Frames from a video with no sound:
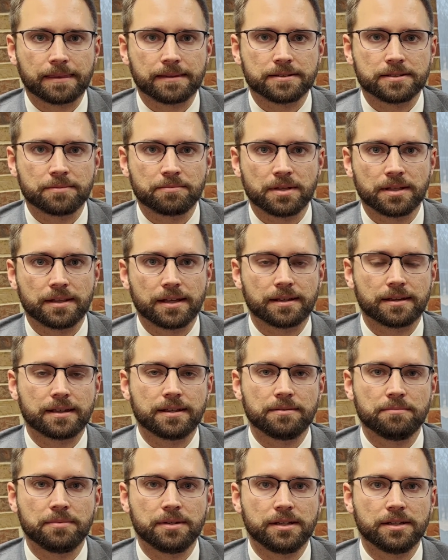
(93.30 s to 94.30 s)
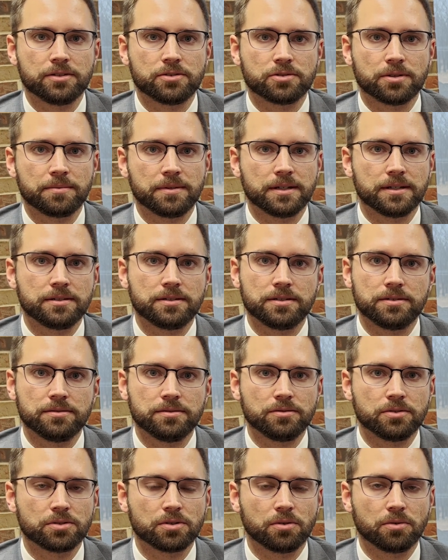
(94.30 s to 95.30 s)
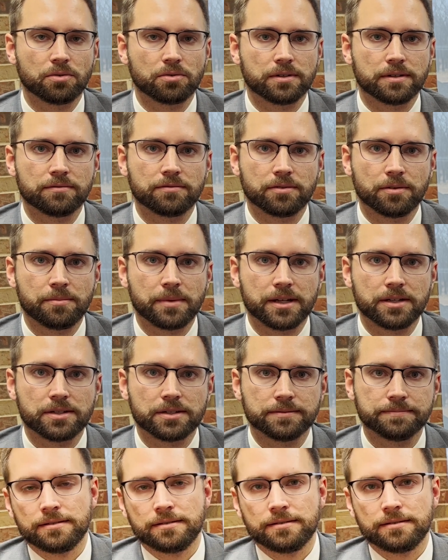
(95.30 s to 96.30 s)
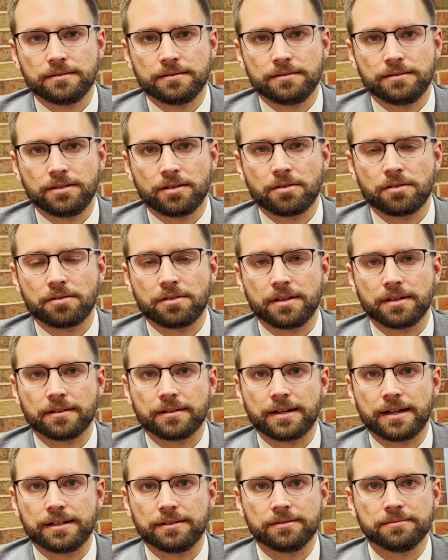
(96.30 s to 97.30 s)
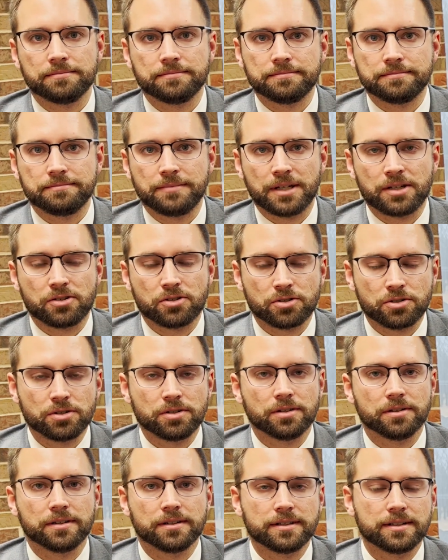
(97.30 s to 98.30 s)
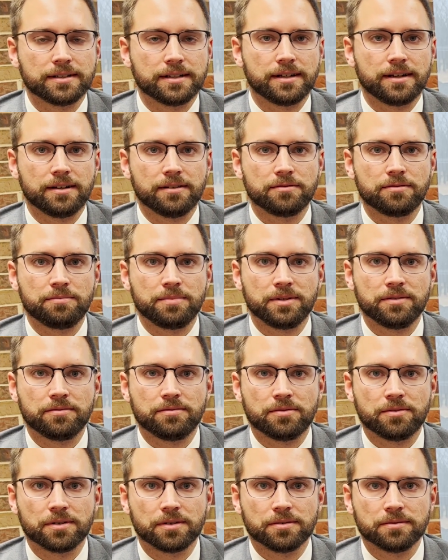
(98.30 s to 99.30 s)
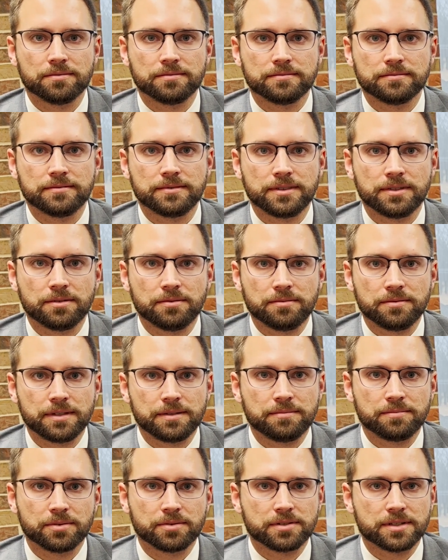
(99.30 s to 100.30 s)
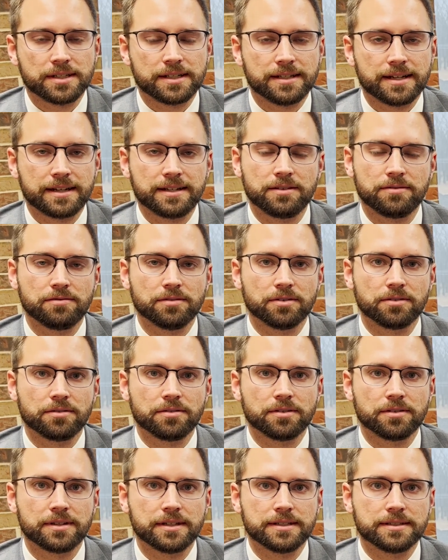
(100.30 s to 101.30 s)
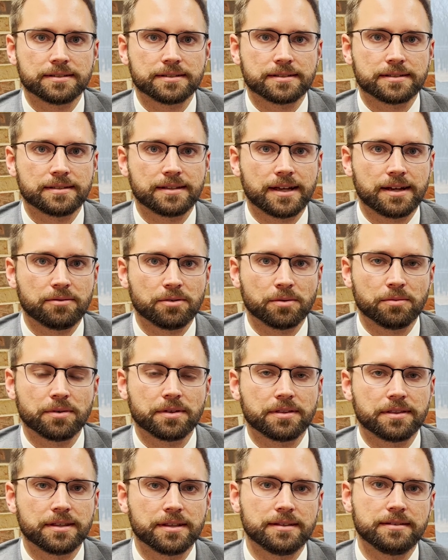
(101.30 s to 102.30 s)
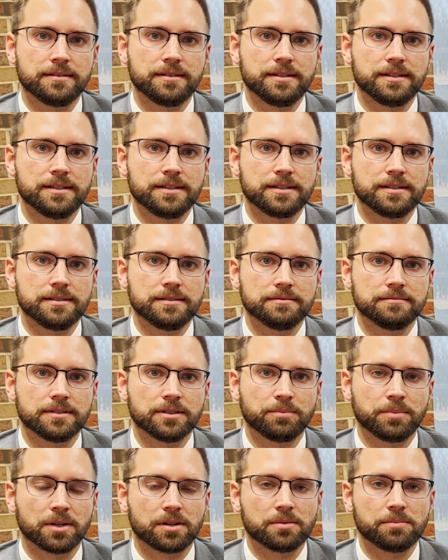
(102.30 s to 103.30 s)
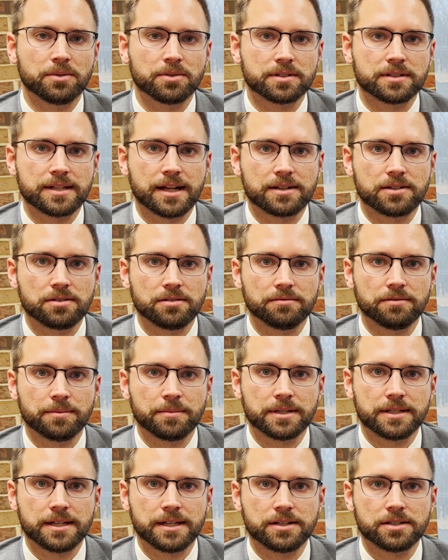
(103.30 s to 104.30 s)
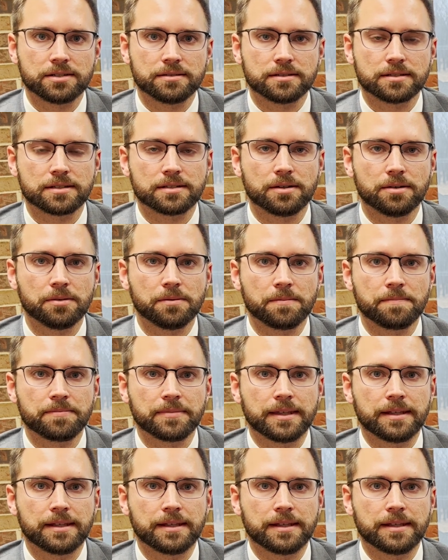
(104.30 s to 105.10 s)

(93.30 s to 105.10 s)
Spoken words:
something that can be attributed to shoulder inflammation. The other thing that I make sure of before we proceed any further is that we're within the applicable statute of limitations. So